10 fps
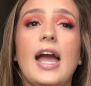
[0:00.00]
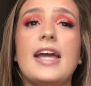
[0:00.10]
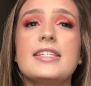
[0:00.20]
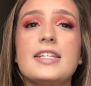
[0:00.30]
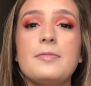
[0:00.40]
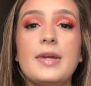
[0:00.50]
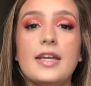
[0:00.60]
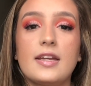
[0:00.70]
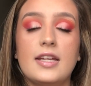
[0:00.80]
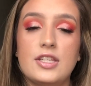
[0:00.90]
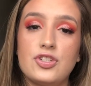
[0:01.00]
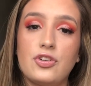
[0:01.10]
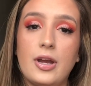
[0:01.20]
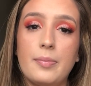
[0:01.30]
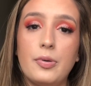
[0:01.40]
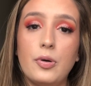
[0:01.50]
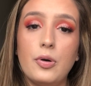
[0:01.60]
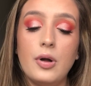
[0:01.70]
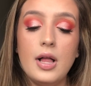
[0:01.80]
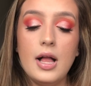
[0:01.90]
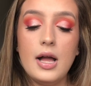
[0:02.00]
I did make an Instagram poll